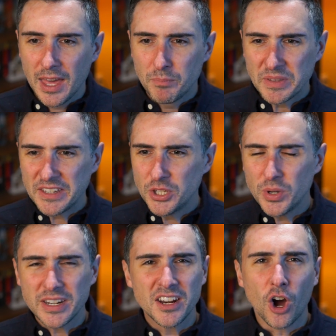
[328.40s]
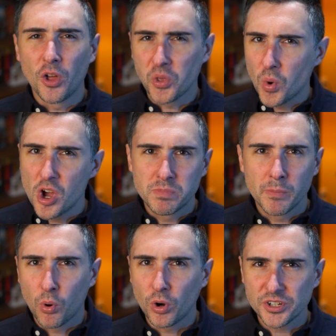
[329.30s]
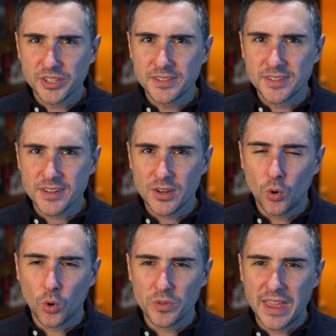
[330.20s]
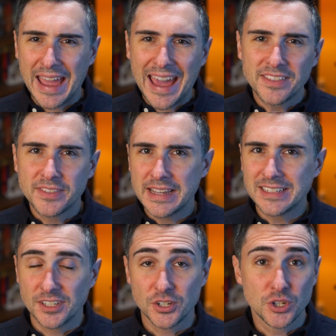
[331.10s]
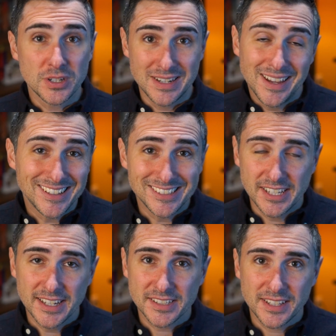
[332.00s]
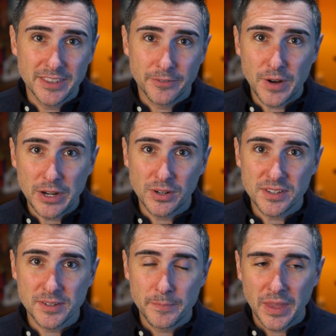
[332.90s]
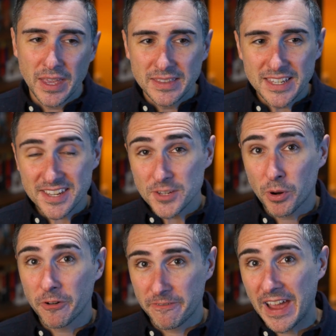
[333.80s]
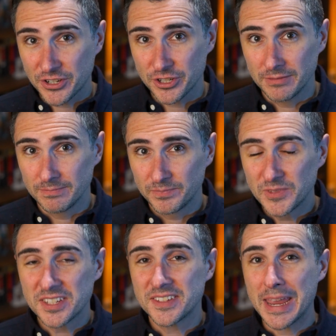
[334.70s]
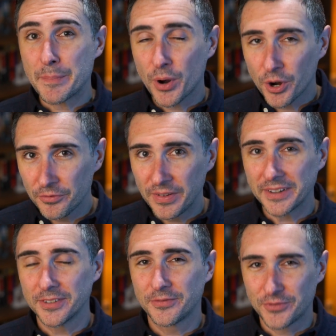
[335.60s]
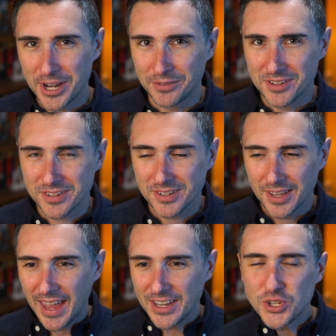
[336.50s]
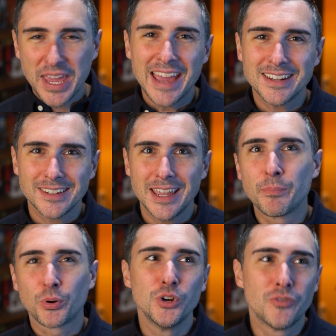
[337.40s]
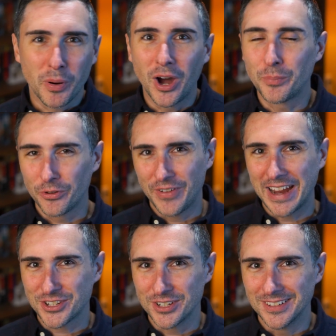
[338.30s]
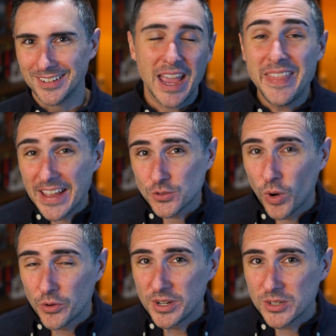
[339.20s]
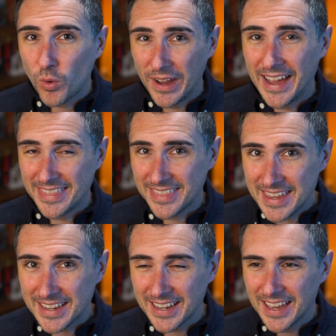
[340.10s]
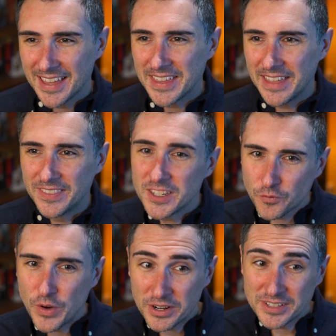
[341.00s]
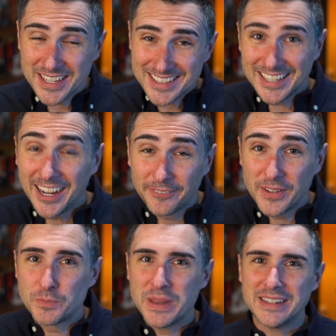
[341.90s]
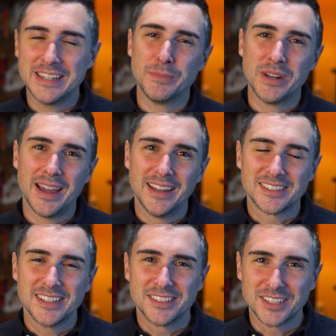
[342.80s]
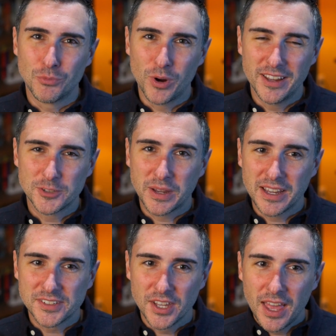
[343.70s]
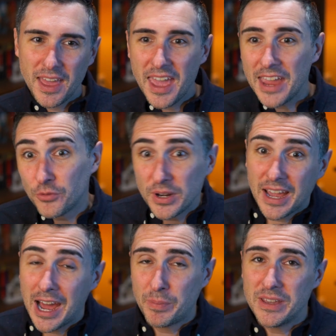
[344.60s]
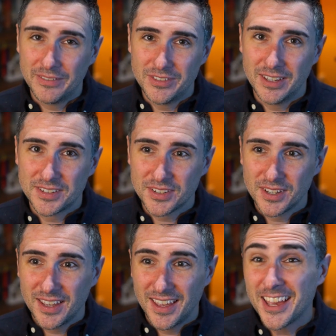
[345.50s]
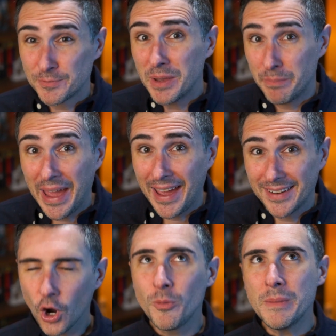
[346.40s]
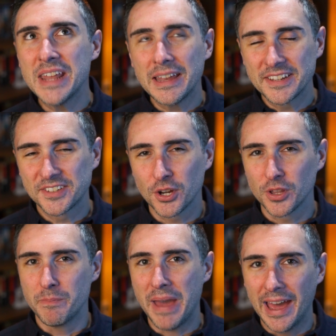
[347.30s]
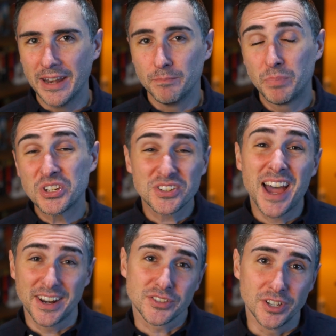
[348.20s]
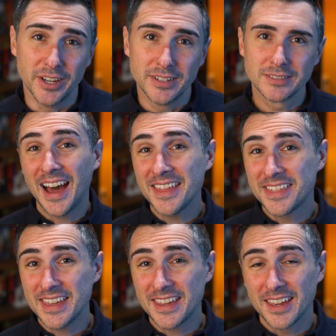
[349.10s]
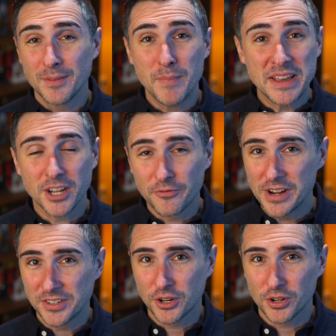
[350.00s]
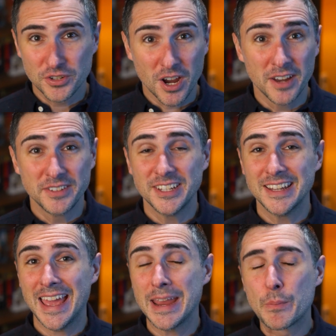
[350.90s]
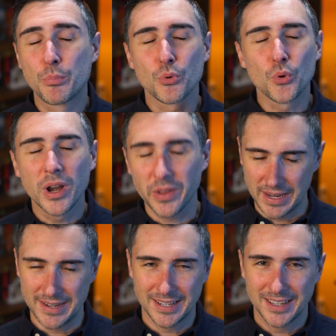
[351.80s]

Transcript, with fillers: but they do it in all the wrong proportions or they add things that shouldn't exist in the fragrance. This is perfection. This is a perfect fragrance. And you can't improve upon perfection. And that's one reason why I think that this fragrance itself is being demonized in some ways because every copy of this has been bad. Or maybe not necessarily bad, but just not as good. I think Maison Francis Kurkdjian did a brilliant